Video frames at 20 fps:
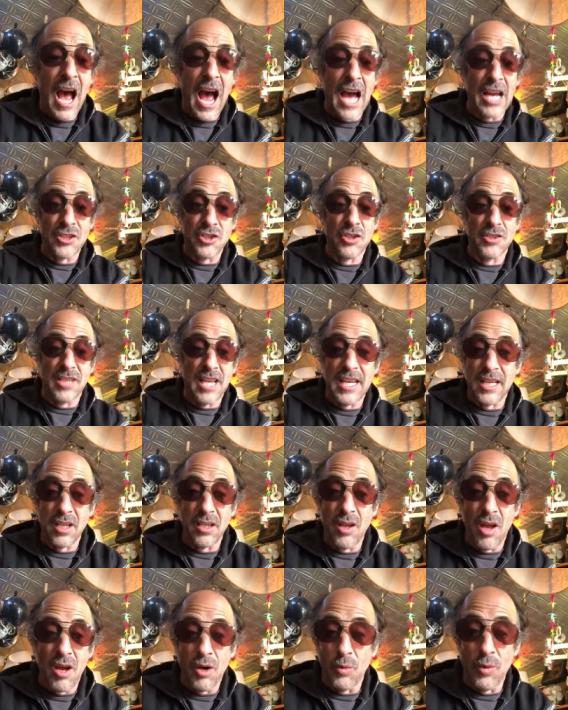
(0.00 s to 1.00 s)
I should take
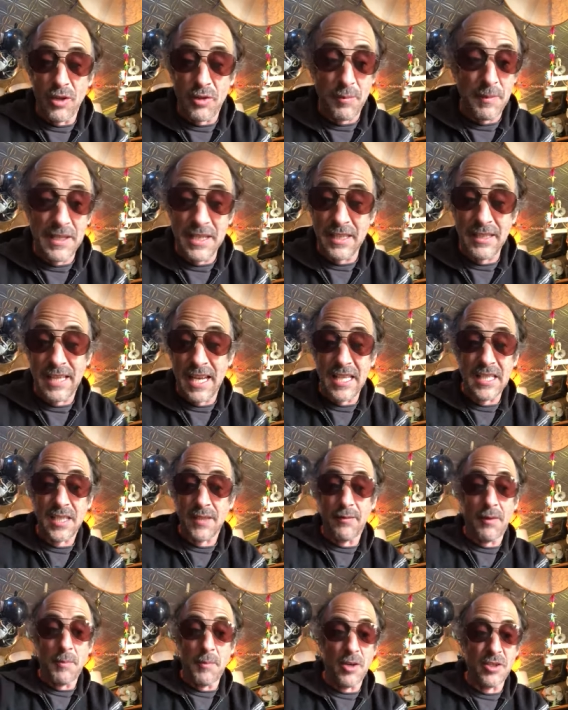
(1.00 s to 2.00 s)
along with me in case
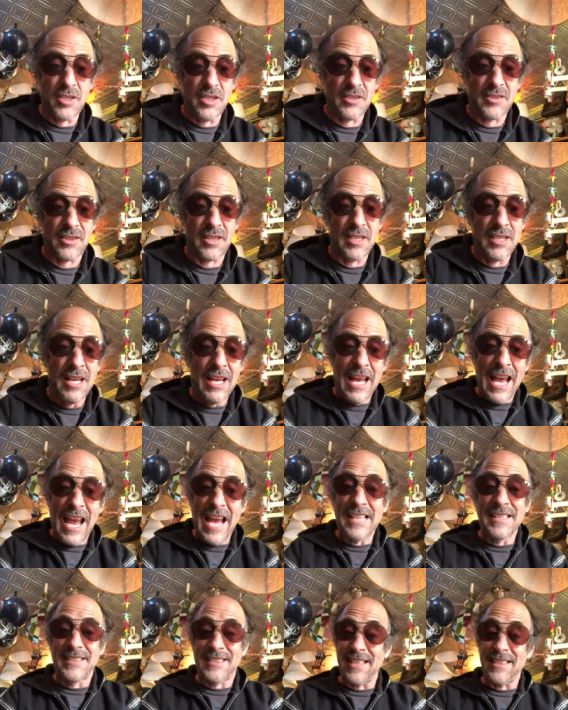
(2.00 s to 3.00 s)
of emergency,
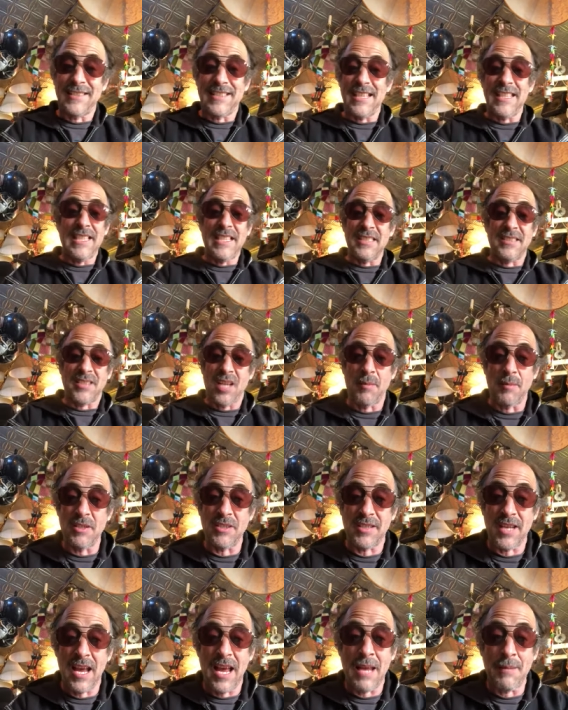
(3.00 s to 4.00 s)
and since it is
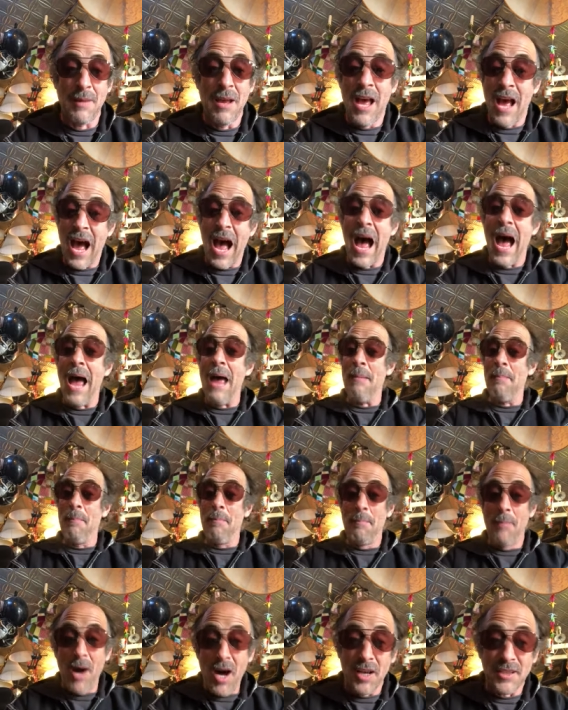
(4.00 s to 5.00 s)
summertime, I
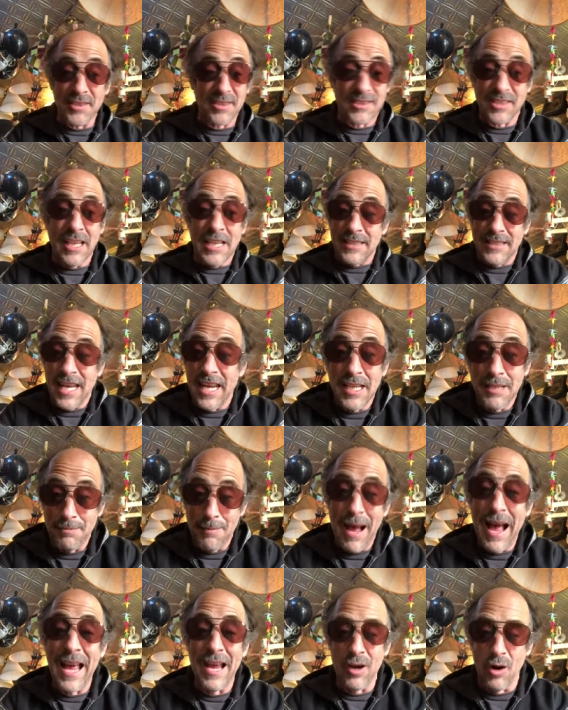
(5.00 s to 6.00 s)
must take
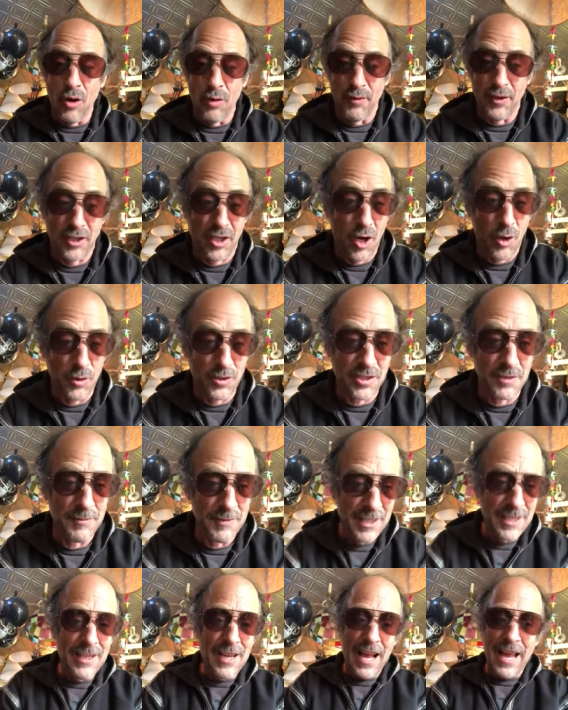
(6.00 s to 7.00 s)
my overcoat.
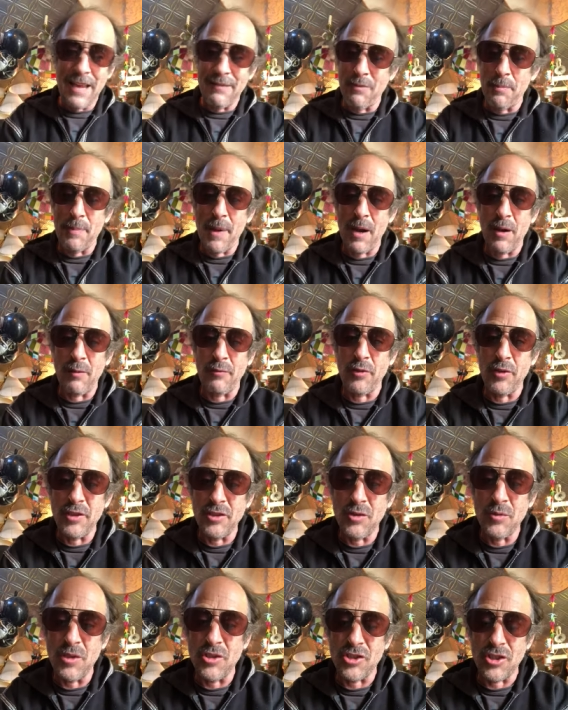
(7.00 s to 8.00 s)
I have a powerful
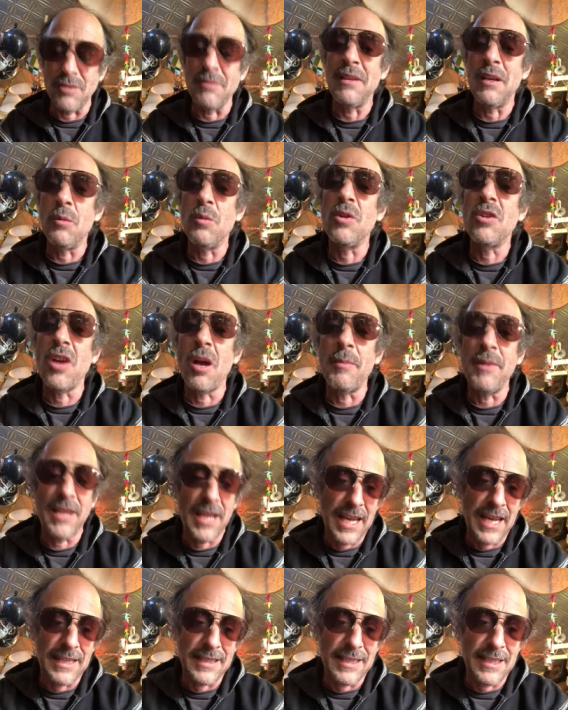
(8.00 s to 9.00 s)
intuition. It will come in
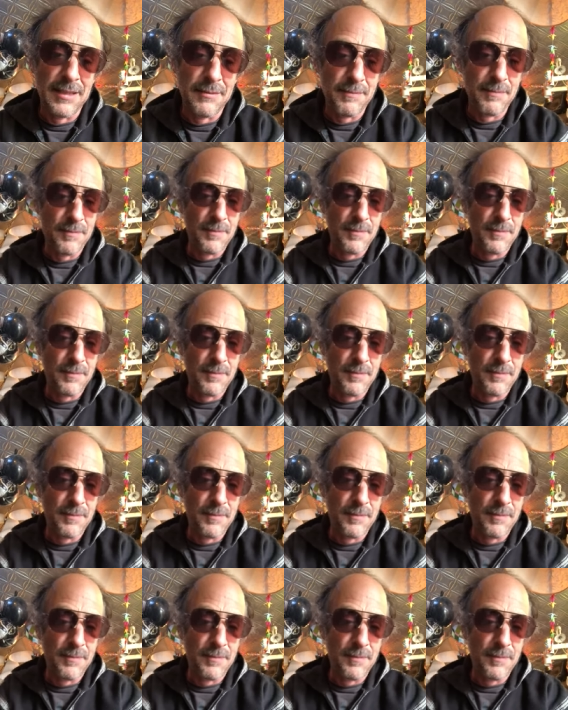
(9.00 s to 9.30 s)
handy.